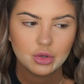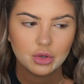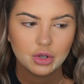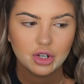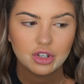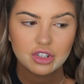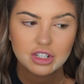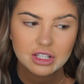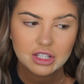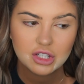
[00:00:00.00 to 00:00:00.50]
or
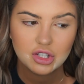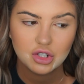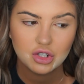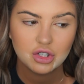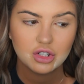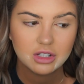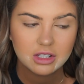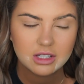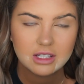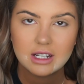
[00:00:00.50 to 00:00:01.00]
you're just
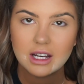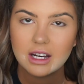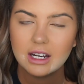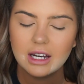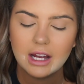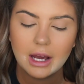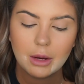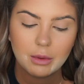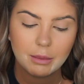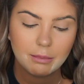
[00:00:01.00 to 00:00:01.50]
new to
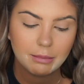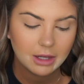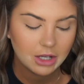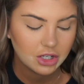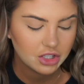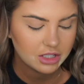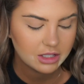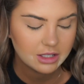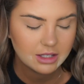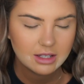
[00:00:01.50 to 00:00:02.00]
starting out with
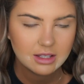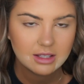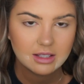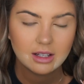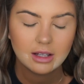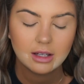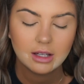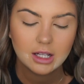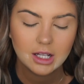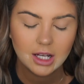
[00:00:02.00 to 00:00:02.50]
blushes.
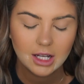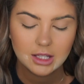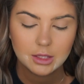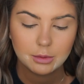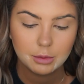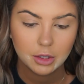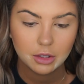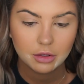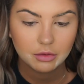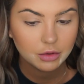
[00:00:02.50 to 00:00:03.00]
It's
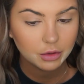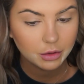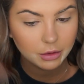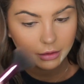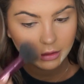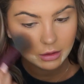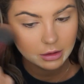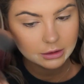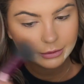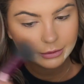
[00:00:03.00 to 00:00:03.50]
beautiful.